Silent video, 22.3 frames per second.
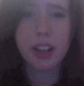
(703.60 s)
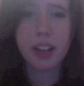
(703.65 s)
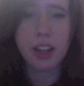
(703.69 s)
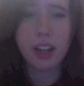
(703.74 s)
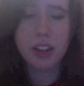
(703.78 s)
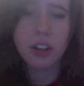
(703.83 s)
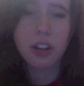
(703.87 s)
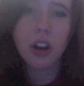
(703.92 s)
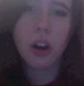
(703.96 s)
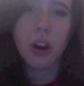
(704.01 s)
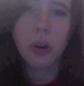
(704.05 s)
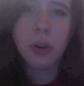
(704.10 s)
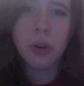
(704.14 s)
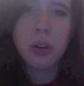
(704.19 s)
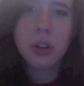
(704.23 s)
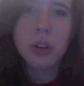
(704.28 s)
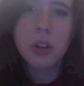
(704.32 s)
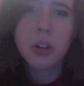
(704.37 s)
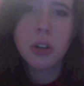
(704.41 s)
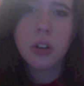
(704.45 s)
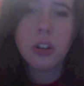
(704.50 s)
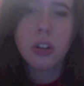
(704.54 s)
I know
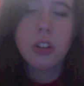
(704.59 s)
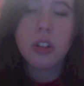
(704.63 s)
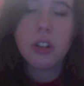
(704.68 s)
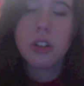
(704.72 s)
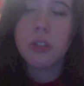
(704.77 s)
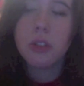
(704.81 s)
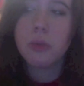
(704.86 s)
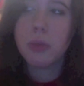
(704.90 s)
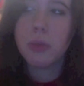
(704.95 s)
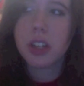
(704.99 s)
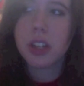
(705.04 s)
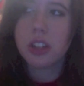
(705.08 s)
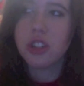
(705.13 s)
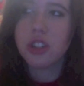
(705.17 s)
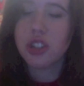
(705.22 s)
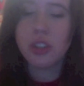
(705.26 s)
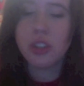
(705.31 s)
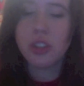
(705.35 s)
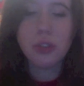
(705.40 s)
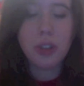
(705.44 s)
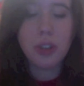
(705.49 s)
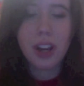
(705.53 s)
we could
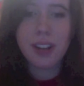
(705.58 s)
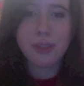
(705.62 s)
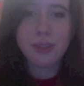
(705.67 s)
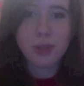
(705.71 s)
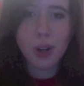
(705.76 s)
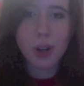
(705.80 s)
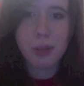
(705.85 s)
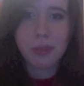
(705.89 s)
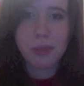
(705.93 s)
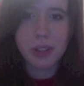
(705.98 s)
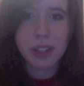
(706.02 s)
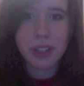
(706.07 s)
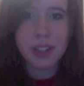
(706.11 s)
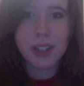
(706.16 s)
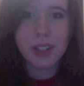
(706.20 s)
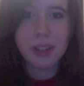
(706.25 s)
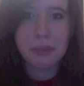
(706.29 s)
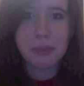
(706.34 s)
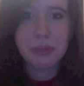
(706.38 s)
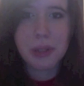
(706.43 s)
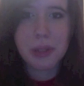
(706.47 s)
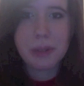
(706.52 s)
shoot as Carmelita
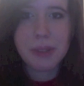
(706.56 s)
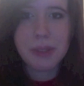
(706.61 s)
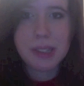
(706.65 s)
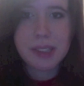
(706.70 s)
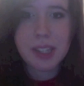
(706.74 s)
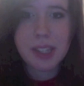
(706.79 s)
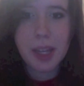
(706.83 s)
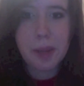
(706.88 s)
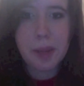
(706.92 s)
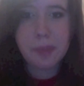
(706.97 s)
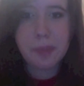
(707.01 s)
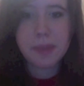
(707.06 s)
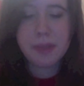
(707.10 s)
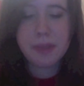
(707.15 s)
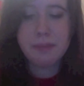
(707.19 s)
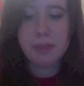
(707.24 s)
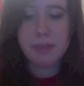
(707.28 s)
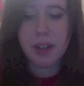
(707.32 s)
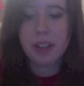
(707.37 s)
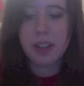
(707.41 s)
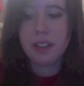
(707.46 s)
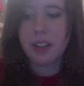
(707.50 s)
in previous games,
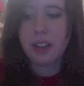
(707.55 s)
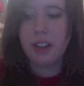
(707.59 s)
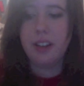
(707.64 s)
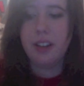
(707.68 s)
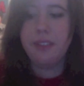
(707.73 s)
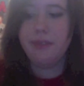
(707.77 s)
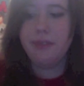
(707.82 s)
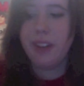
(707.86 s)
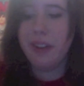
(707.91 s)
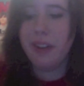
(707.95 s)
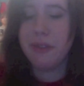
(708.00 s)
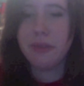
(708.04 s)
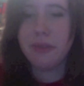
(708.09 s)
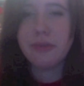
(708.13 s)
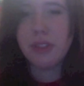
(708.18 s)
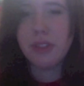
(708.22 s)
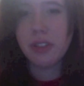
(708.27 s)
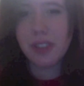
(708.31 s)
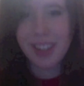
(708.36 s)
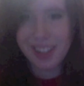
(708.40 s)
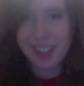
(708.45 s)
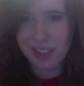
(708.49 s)
but I have a
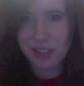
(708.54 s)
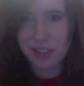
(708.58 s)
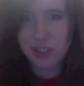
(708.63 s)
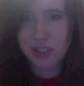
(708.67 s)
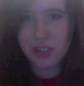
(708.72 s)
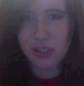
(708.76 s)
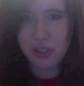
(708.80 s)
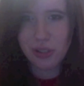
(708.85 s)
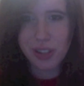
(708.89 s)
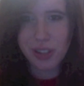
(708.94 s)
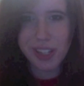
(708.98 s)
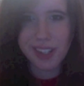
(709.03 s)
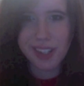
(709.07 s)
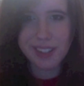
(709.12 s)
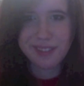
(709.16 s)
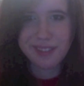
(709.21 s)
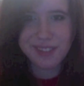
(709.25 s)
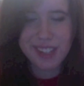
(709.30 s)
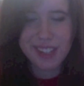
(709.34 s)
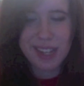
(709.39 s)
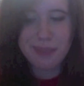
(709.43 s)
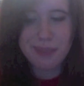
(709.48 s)
feeling shooting
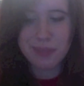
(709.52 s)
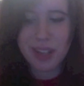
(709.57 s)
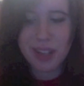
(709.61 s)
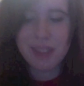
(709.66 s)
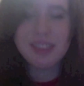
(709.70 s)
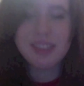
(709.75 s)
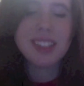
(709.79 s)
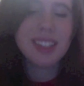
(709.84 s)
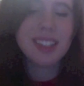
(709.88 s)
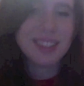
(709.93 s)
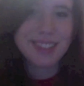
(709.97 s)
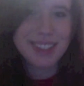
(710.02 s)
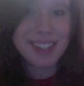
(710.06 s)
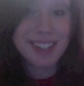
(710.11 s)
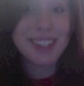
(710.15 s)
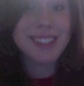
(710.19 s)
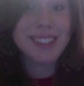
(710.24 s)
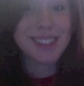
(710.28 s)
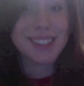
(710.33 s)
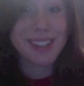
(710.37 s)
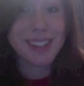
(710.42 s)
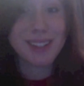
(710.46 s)
gameplay with Tennessee
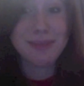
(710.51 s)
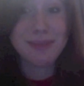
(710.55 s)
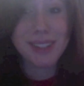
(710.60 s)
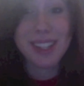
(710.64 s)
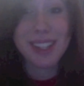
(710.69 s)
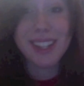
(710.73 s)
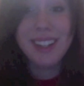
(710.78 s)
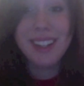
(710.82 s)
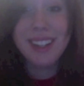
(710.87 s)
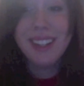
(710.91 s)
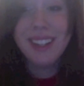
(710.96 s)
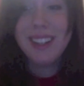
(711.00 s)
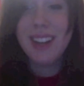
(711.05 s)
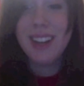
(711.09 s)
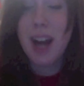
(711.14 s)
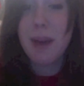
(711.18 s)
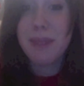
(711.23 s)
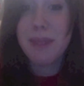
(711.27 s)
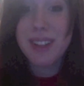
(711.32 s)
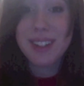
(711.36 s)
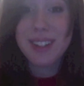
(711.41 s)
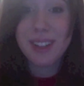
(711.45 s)
is going to be a
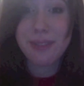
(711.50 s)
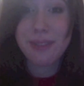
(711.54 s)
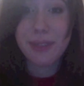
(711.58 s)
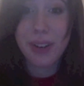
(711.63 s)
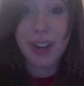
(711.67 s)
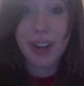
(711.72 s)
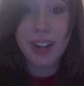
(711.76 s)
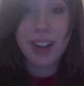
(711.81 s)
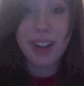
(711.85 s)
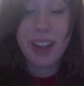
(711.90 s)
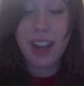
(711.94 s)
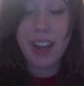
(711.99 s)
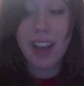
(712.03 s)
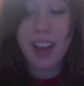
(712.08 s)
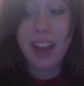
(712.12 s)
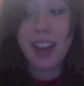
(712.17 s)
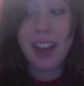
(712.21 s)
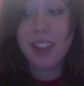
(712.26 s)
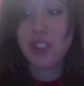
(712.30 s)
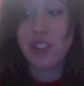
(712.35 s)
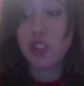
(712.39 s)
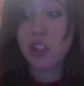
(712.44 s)
bit different
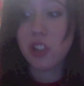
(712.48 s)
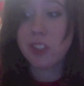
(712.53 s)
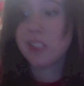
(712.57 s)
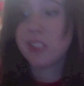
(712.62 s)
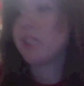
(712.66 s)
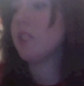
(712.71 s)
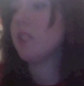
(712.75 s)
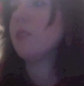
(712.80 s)
and just